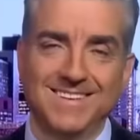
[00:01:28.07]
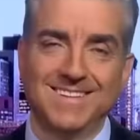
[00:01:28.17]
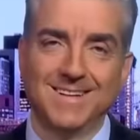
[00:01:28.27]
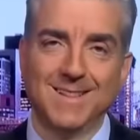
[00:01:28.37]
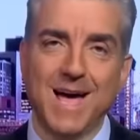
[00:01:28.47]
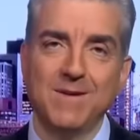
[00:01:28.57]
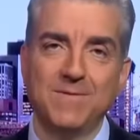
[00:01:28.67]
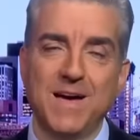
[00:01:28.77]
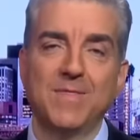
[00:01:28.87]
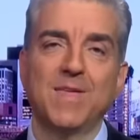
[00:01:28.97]
The life
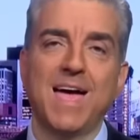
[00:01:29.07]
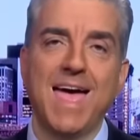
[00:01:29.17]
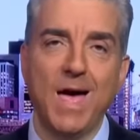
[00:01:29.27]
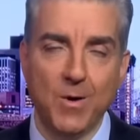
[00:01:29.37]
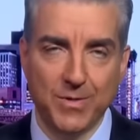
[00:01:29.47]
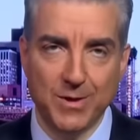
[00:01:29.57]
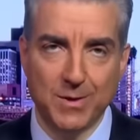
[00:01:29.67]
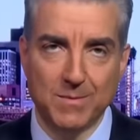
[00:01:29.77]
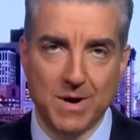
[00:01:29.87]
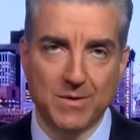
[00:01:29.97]
and the health of
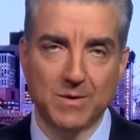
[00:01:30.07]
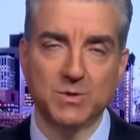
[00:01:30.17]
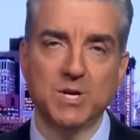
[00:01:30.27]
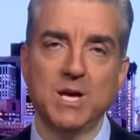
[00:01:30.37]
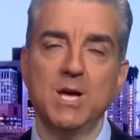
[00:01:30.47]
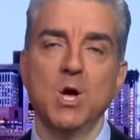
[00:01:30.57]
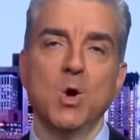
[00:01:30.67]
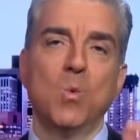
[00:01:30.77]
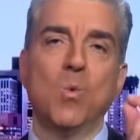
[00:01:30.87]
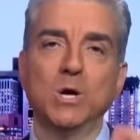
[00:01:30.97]
the mother. See,
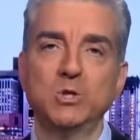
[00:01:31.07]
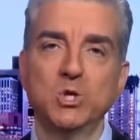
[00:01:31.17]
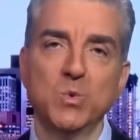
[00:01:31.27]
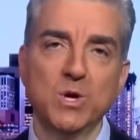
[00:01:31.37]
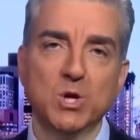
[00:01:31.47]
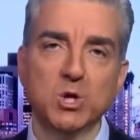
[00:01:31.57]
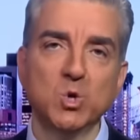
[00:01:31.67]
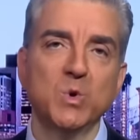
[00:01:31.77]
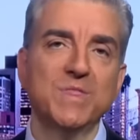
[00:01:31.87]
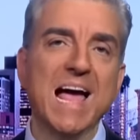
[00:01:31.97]
once you
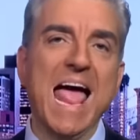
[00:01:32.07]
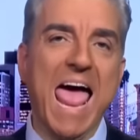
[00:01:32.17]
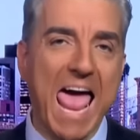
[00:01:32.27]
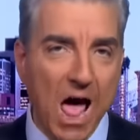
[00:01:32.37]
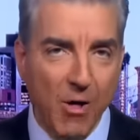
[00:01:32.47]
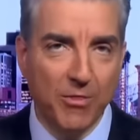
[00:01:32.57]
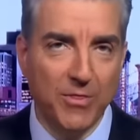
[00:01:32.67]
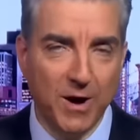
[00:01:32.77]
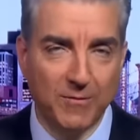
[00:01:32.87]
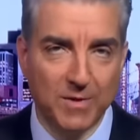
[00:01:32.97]
include the
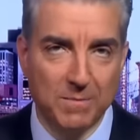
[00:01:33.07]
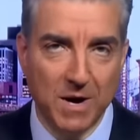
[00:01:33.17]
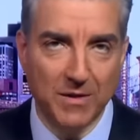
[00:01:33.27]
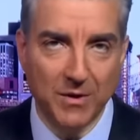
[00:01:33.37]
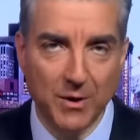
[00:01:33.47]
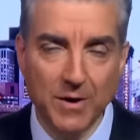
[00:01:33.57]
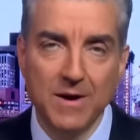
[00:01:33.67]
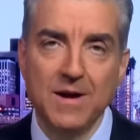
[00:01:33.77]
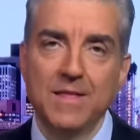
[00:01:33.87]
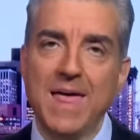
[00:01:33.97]
health of the mother,
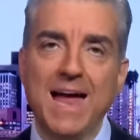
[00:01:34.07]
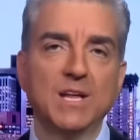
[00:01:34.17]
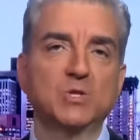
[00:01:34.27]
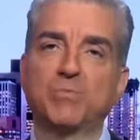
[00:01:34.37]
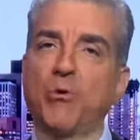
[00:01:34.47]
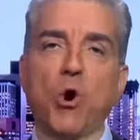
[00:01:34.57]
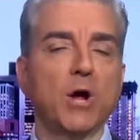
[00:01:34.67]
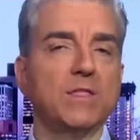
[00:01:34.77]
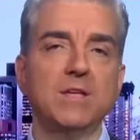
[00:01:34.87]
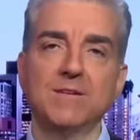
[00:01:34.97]
that is
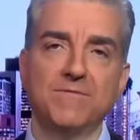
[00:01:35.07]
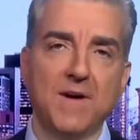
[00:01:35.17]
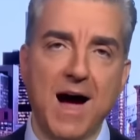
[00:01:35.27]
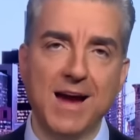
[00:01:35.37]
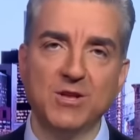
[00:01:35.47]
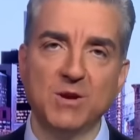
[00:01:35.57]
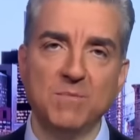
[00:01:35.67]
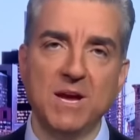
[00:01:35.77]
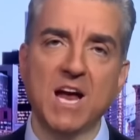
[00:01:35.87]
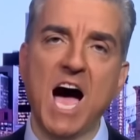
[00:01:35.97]
broadly defined to
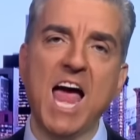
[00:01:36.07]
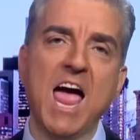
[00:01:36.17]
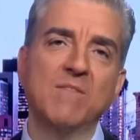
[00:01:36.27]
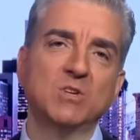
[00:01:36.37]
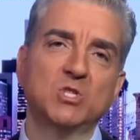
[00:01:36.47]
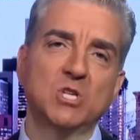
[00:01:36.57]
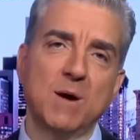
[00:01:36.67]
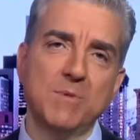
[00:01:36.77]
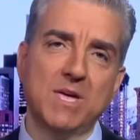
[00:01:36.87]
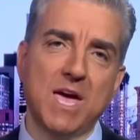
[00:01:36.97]
mean I have a
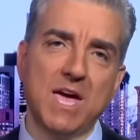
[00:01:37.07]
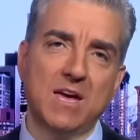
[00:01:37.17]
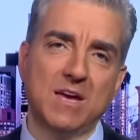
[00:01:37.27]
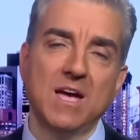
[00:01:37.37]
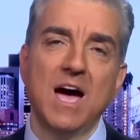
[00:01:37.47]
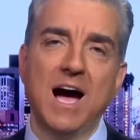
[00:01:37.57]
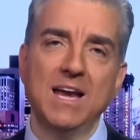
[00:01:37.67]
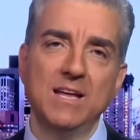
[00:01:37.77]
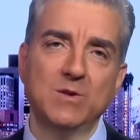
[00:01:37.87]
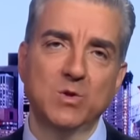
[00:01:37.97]
stomach ache, I
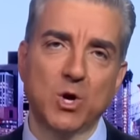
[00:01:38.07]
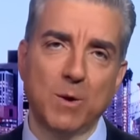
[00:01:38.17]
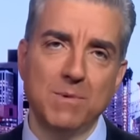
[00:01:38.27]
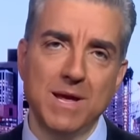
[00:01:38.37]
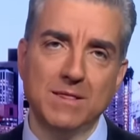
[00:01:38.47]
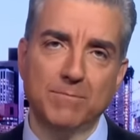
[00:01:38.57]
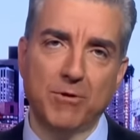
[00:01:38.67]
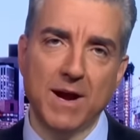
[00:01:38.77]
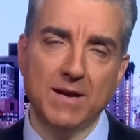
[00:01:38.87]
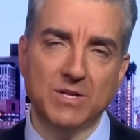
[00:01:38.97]
need to terminate the
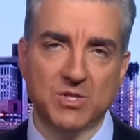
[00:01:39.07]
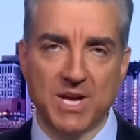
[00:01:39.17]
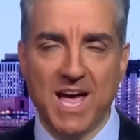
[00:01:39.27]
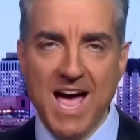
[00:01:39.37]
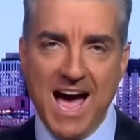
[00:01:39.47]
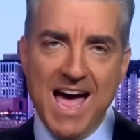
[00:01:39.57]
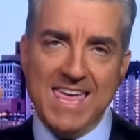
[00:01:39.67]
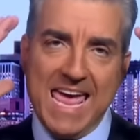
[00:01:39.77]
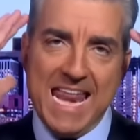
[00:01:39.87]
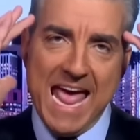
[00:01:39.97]
pregnancy. I
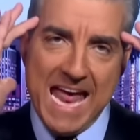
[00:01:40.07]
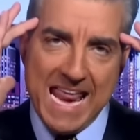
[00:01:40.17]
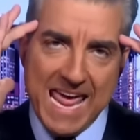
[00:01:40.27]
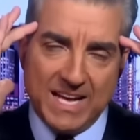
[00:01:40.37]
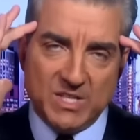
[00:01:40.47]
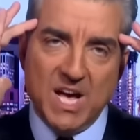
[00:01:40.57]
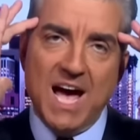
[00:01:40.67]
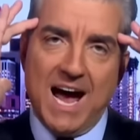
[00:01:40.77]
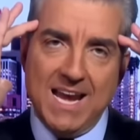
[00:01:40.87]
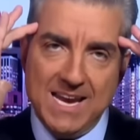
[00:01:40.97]
get headaches,
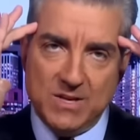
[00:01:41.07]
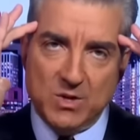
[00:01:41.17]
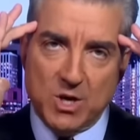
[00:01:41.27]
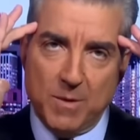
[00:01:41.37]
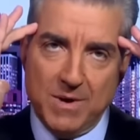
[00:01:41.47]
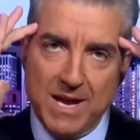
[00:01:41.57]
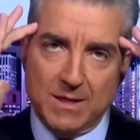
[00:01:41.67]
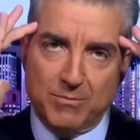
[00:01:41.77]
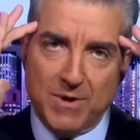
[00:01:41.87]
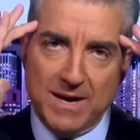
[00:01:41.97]
I need to terminate the
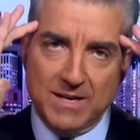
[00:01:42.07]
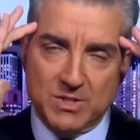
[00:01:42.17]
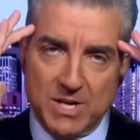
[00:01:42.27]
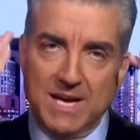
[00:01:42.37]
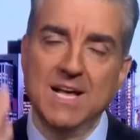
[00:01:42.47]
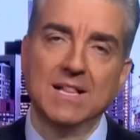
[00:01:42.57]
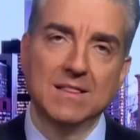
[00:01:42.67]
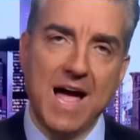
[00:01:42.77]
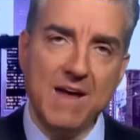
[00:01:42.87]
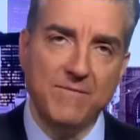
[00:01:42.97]
pregnancy.
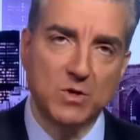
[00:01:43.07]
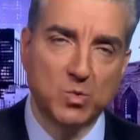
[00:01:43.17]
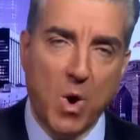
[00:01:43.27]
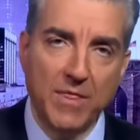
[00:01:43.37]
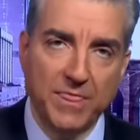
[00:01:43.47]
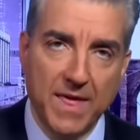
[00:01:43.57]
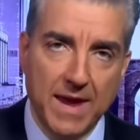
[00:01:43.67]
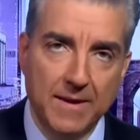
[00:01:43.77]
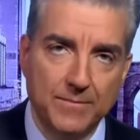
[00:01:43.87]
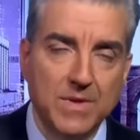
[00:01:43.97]
Life is one
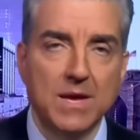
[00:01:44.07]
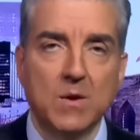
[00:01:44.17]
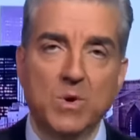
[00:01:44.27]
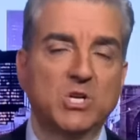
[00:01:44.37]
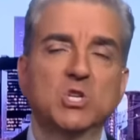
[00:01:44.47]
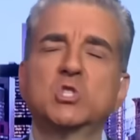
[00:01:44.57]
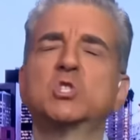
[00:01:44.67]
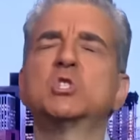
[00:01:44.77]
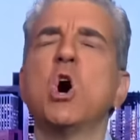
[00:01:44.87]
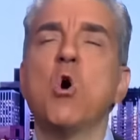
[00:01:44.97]
thing, which is
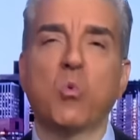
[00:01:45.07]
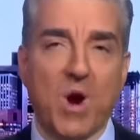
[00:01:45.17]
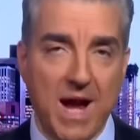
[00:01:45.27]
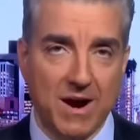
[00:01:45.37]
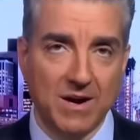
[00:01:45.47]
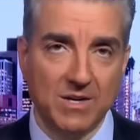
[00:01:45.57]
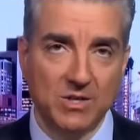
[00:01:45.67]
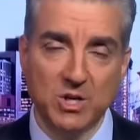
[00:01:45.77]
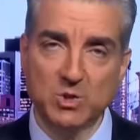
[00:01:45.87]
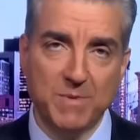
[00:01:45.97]
so rare,
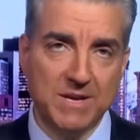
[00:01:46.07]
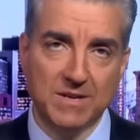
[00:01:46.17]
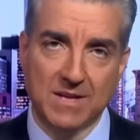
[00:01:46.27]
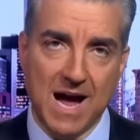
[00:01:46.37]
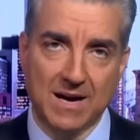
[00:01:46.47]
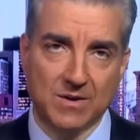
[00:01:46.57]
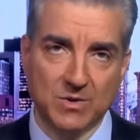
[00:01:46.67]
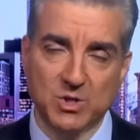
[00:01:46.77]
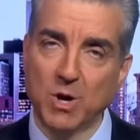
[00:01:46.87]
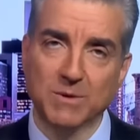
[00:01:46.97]
just speak to
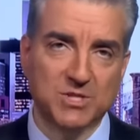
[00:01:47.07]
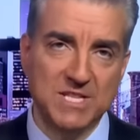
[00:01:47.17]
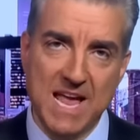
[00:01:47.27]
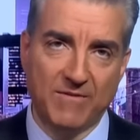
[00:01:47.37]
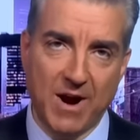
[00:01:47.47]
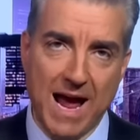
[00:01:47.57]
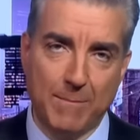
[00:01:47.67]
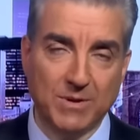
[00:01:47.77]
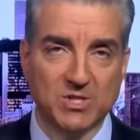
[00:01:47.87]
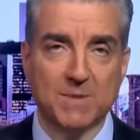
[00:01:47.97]
doctors. It almost never
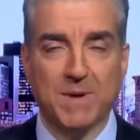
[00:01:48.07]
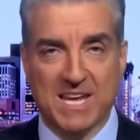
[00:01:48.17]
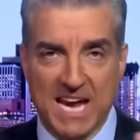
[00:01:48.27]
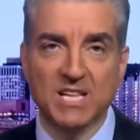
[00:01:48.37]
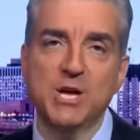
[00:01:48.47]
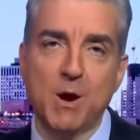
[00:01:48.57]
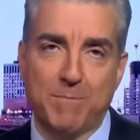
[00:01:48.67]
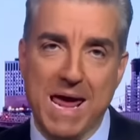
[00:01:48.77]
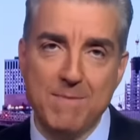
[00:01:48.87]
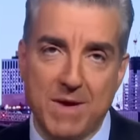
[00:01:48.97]
happens that by killing your
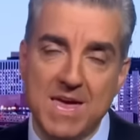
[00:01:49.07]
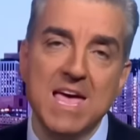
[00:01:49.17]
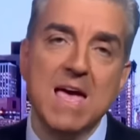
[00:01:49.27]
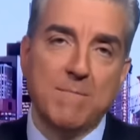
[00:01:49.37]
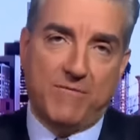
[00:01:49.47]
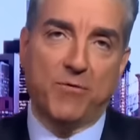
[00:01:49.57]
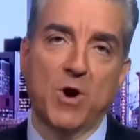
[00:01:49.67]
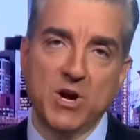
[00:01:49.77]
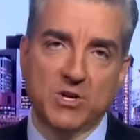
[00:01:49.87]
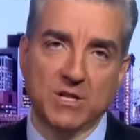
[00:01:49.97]
baby before
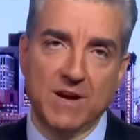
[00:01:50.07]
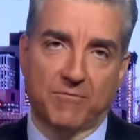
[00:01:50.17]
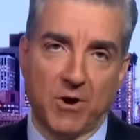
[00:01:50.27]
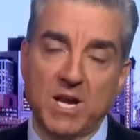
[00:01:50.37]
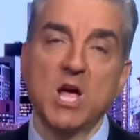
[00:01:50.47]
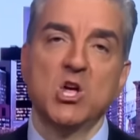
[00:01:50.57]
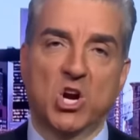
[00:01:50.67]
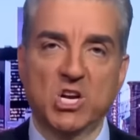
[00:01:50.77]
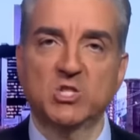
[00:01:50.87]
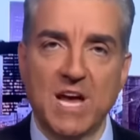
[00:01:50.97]
you deliver it, you're
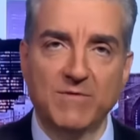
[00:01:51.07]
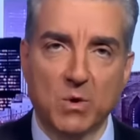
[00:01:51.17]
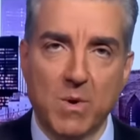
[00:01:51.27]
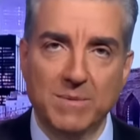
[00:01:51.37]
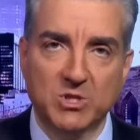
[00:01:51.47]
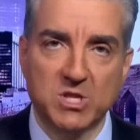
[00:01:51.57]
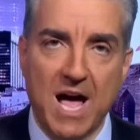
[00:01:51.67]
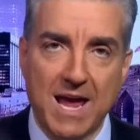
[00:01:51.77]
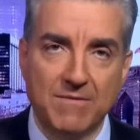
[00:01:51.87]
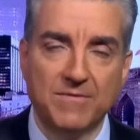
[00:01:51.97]
going to save the woman's
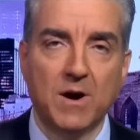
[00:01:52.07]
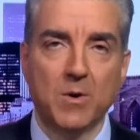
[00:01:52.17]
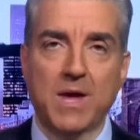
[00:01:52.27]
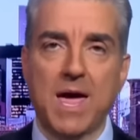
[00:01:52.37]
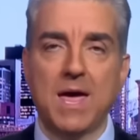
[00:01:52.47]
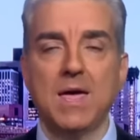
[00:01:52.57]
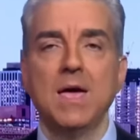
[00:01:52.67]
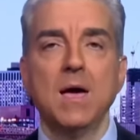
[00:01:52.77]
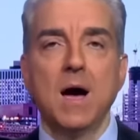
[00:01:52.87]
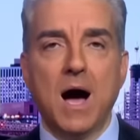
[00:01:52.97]
life, okay?
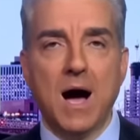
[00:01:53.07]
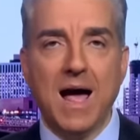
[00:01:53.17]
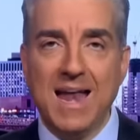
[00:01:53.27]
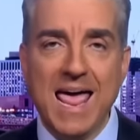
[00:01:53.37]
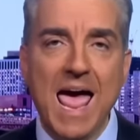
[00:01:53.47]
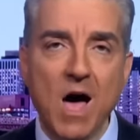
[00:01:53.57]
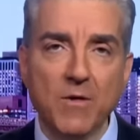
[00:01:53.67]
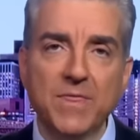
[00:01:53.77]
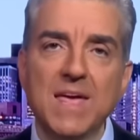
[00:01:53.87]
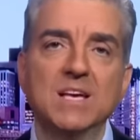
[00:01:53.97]
Uh, and
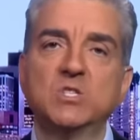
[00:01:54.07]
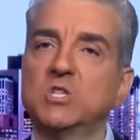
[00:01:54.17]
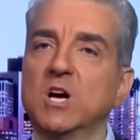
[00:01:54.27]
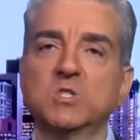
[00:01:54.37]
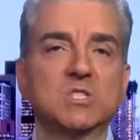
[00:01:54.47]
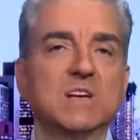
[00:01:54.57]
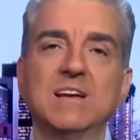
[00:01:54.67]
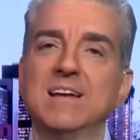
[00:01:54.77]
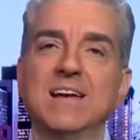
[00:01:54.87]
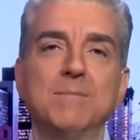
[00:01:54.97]
health is just,
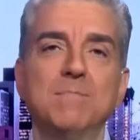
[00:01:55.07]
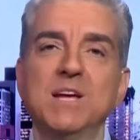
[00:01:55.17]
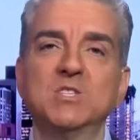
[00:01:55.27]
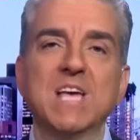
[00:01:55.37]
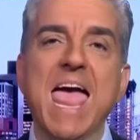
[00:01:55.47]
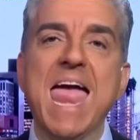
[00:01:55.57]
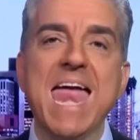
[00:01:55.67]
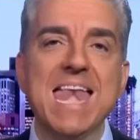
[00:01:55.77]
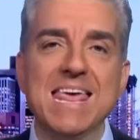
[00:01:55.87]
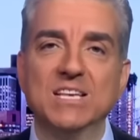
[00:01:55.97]
it means
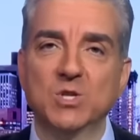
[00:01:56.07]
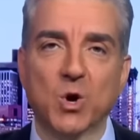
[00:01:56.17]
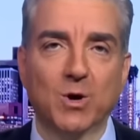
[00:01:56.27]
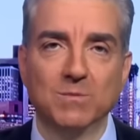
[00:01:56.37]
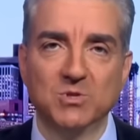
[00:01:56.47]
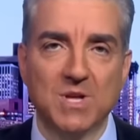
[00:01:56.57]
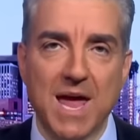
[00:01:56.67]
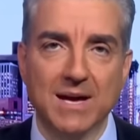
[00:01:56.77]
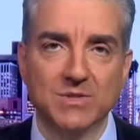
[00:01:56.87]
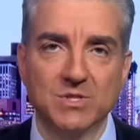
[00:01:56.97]
any
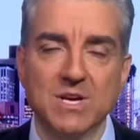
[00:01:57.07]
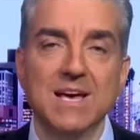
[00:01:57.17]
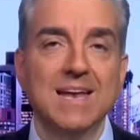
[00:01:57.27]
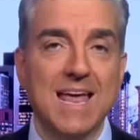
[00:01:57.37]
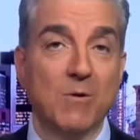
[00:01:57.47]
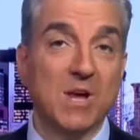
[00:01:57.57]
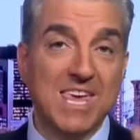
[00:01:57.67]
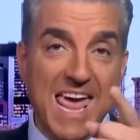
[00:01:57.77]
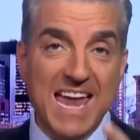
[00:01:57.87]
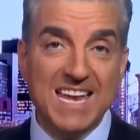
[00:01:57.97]
circumstance. Now,
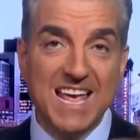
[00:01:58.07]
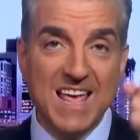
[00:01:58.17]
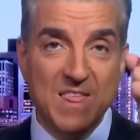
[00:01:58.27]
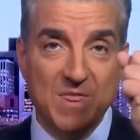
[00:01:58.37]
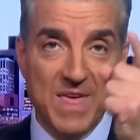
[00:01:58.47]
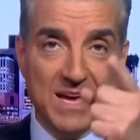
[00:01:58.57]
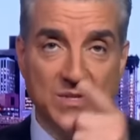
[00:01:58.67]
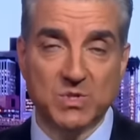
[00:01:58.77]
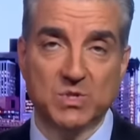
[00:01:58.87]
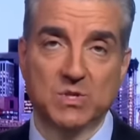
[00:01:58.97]
get
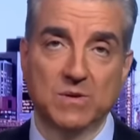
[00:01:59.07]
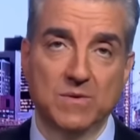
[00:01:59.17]
this.